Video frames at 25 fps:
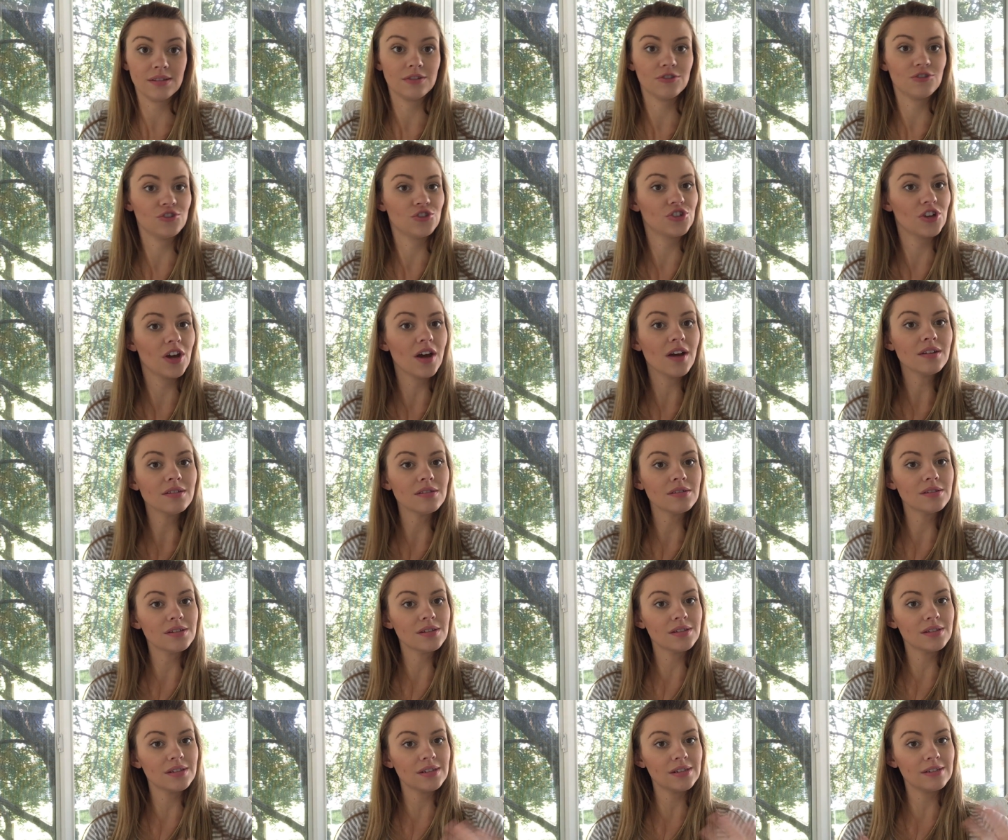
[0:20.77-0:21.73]
It's
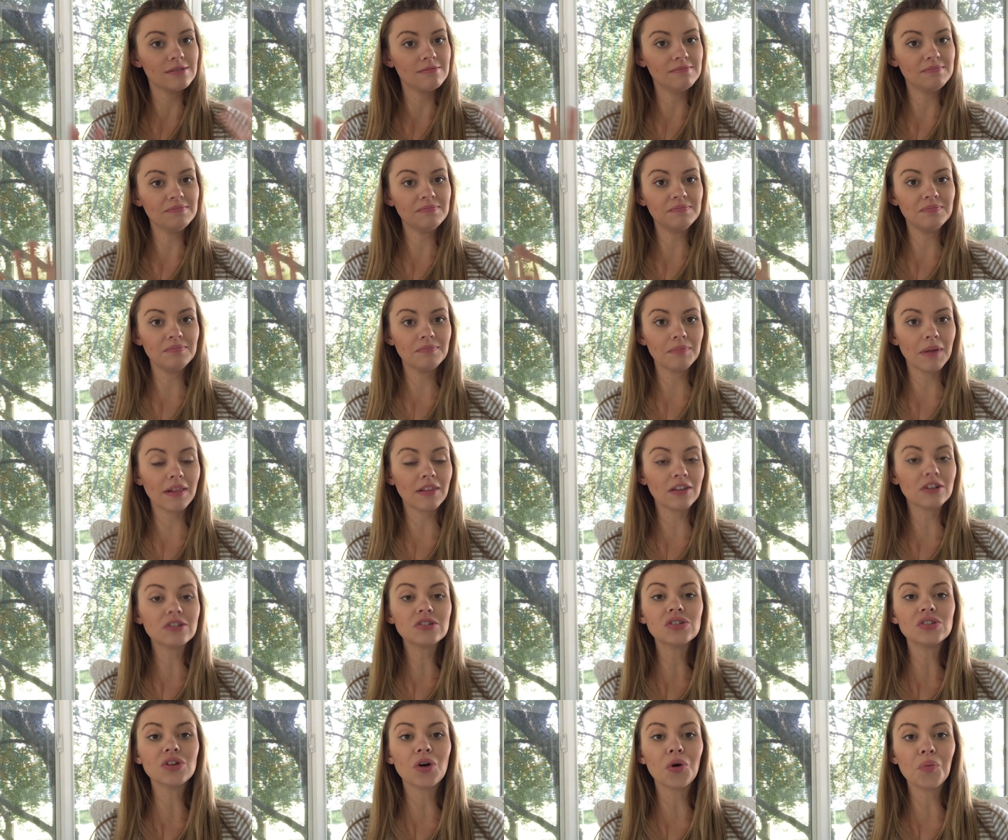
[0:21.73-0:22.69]
just my
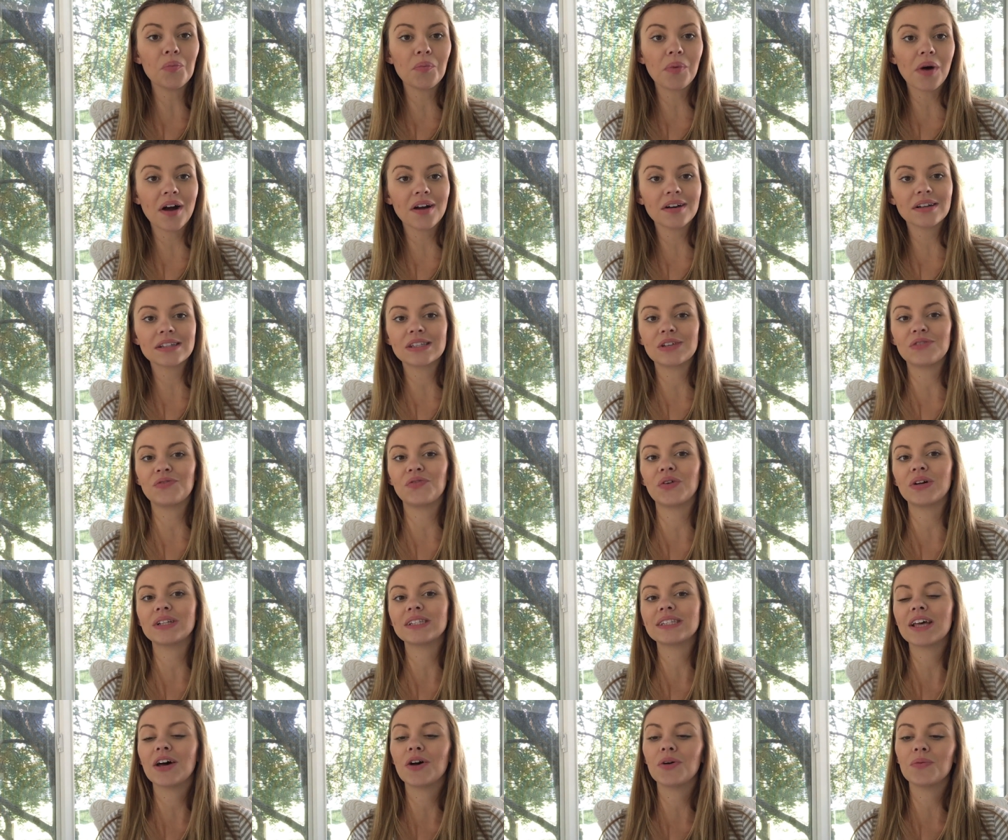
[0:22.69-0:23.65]
little soapbox of
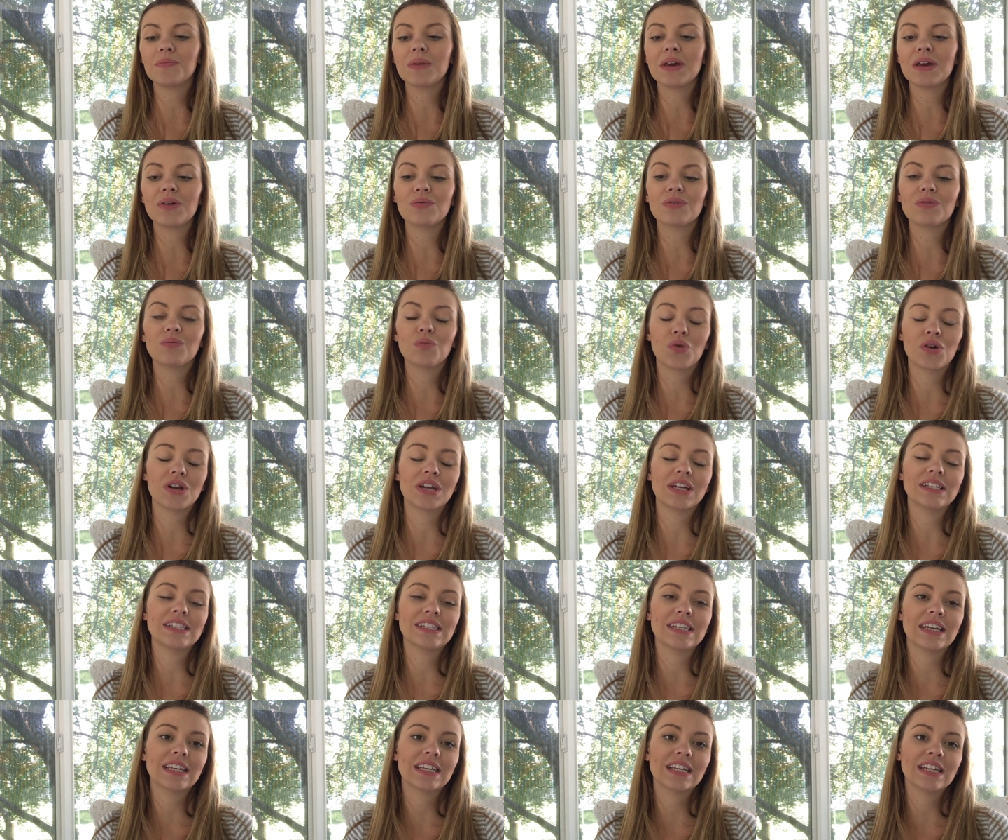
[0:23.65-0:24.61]
what's helped me with morning
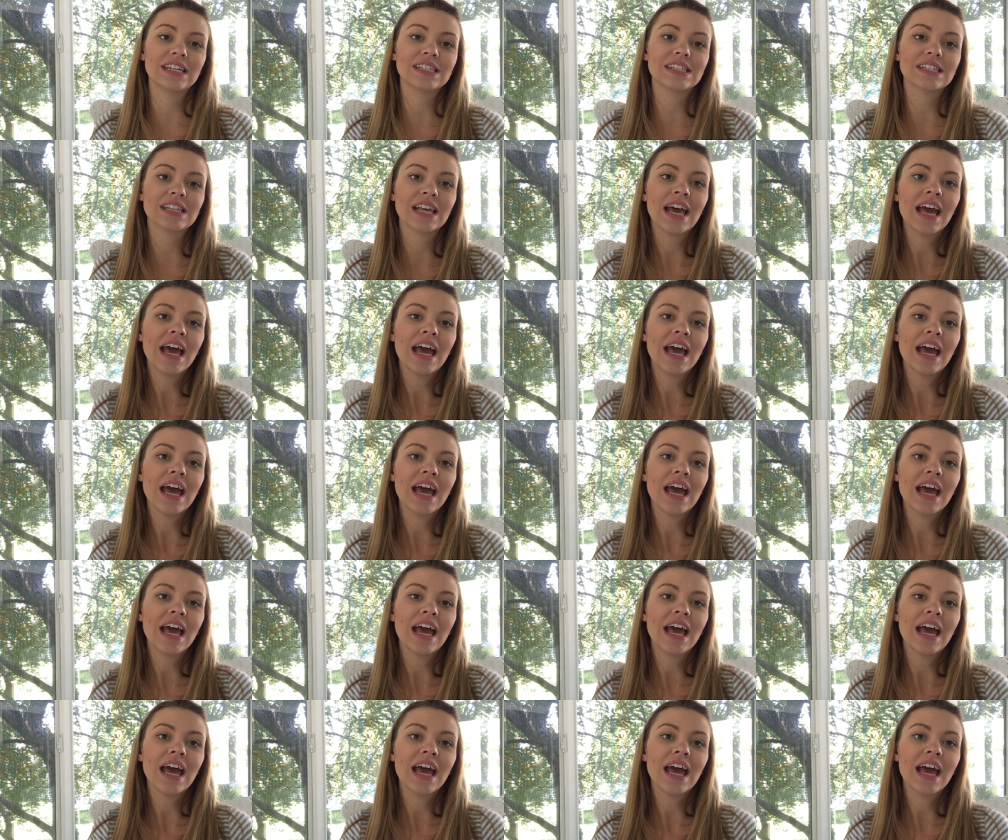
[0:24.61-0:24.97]
sickness.